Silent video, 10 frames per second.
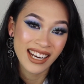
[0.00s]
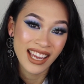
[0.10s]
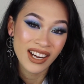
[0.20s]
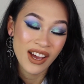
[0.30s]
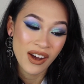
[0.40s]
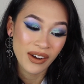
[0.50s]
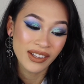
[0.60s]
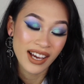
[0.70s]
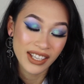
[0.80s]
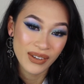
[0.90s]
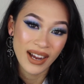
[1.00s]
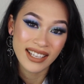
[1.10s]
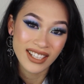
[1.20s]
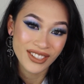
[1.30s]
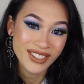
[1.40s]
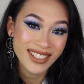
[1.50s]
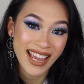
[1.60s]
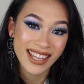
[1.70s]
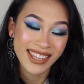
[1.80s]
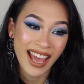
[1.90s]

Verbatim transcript: and I know a lot of you guys understand